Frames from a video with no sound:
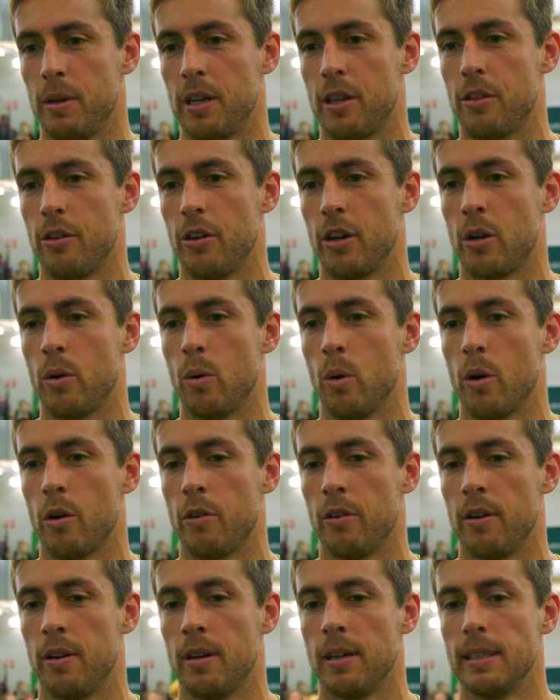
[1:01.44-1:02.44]
a big third
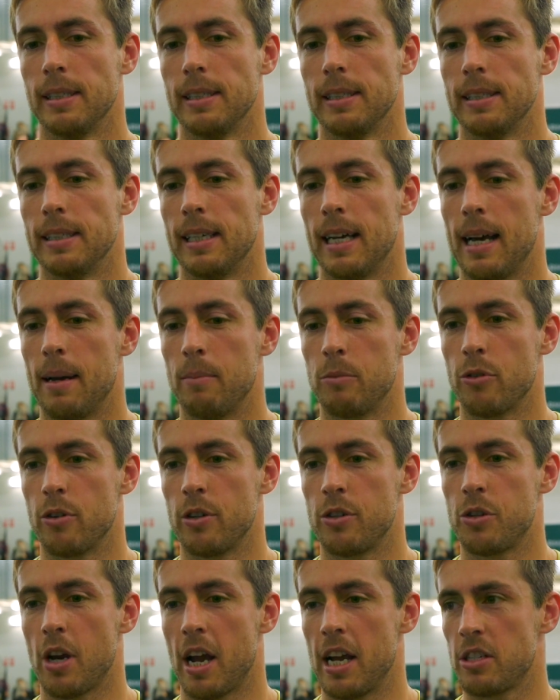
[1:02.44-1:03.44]
quarter and
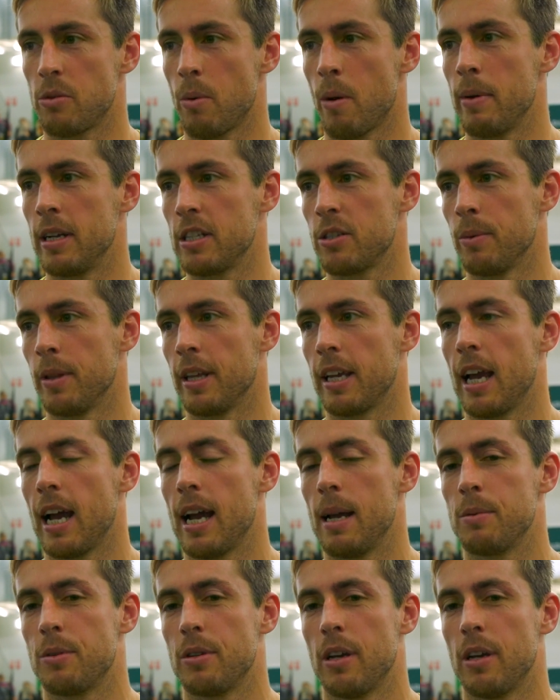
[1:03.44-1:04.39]
try and change the momentum of the game.